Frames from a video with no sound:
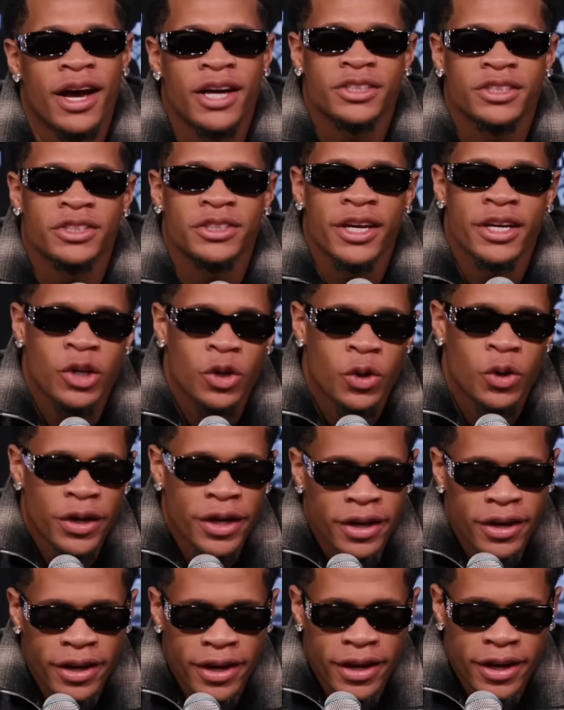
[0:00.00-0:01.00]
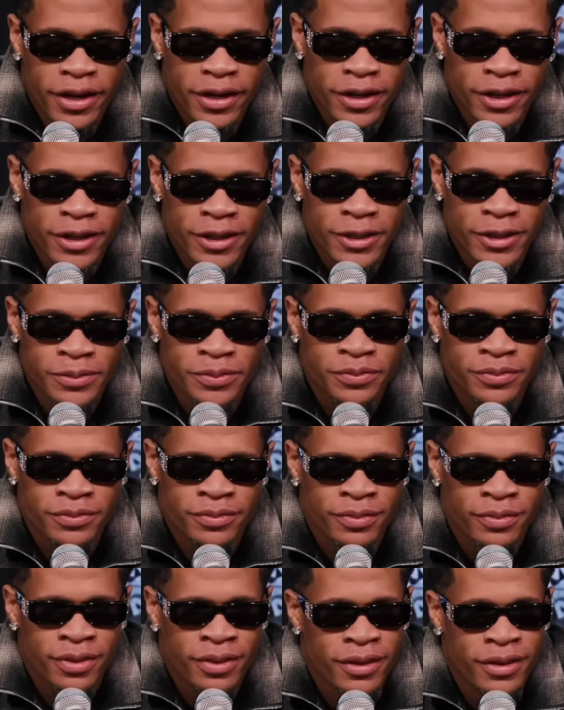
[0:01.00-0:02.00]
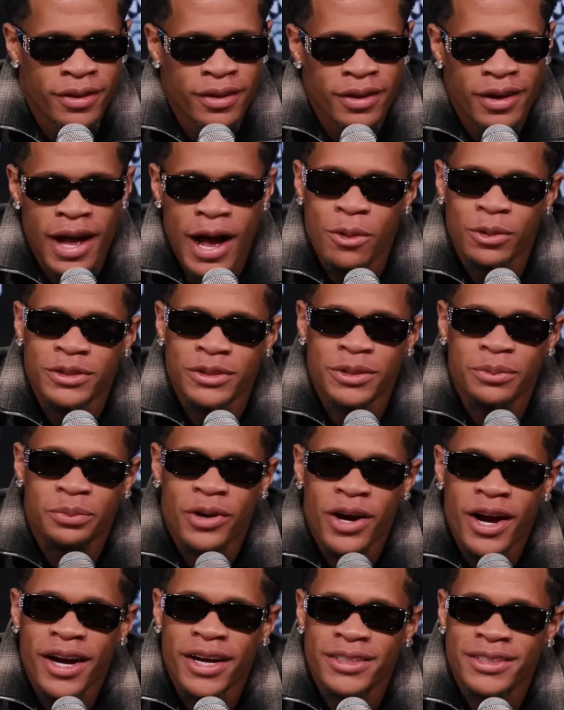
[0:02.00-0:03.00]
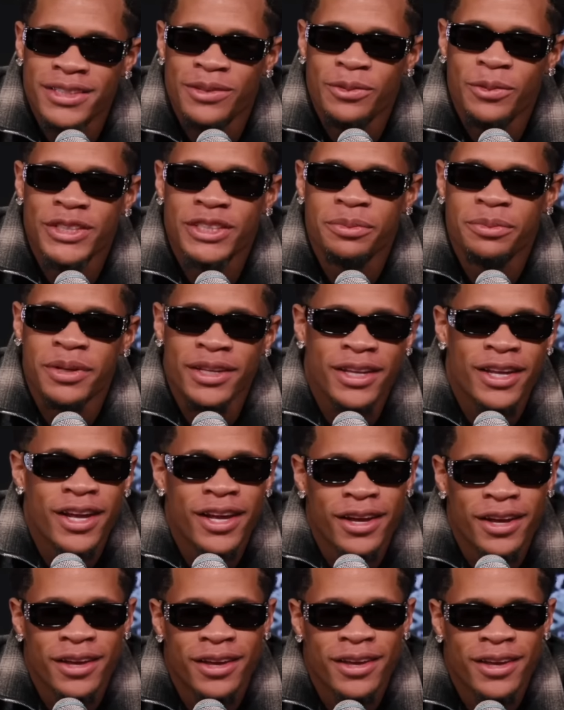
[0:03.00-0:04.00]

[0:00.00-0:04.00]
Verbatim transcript: Oscar De La Hoya, and um, I was surprised. He wished me luck.